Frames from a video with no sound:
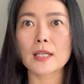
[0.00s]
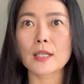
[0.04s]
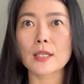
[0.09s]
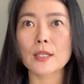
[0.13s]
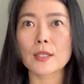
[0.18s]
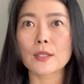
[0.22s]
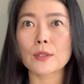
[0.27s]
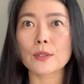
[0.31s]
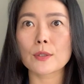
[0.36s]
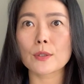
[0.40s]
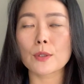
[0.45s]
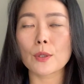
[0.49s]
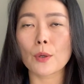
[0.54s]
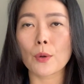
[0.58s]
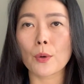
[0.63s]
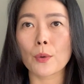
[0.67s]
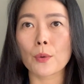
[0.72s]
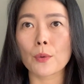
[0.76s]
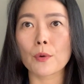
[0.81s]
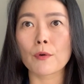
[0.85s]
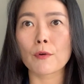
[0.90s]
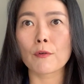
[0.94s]

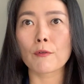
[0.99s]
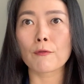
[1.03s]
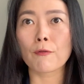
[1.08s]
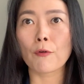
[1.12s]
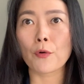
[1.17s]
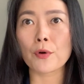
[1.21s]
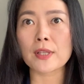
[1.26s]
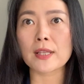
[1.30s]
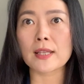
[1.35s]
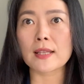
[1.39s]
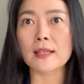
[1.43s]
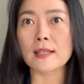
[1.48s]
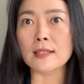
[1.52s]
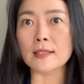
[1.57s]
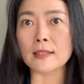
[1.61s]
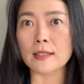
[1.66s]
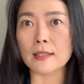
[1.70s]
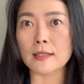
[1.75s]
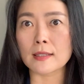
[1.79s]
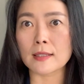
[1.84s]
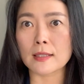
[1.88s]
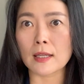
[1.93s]
So for this
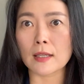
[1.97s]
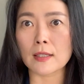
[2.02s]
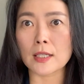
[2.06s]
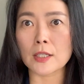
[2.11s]
study